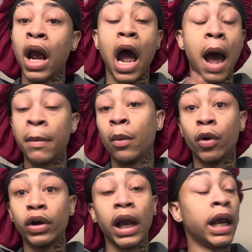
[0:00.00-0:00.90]
I'm at
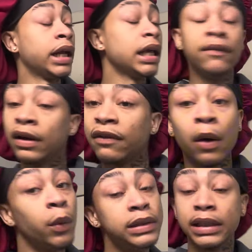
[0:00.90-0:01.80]
work. And even if I
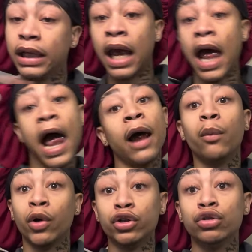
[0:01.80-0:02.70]
wasn't, at
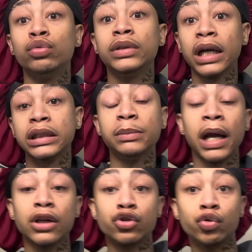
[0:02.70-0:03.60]
work. You texted me
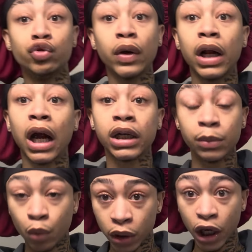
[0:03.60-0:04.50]
at 2, 3 o'clock in the
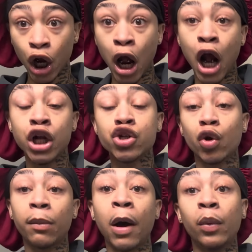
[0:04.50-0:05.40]
morning
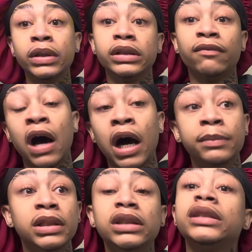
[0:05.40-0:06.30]
talking about what's the vibe.
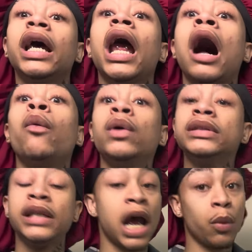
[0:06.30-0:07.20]
Let's just say I
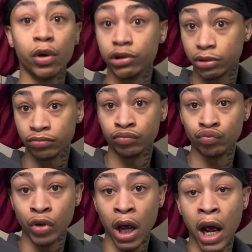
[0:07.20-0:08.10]
wasn't at work
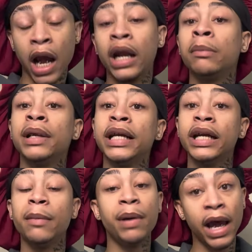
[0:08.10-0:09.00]
and I'm laying in
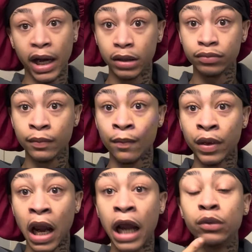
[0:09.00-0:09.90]
the bed
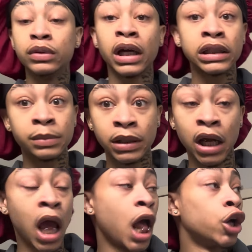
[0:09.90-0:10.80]
and you text me
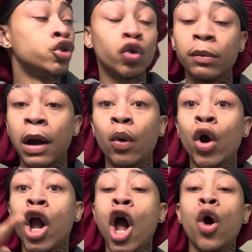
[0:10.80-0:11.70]
talking about
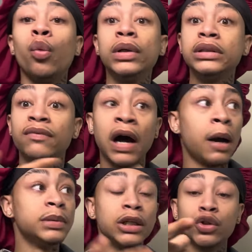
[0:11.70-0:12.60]
what's the
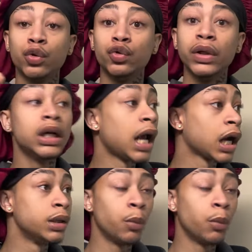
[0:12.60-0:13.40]
vibes at 2, 3 o'clock in the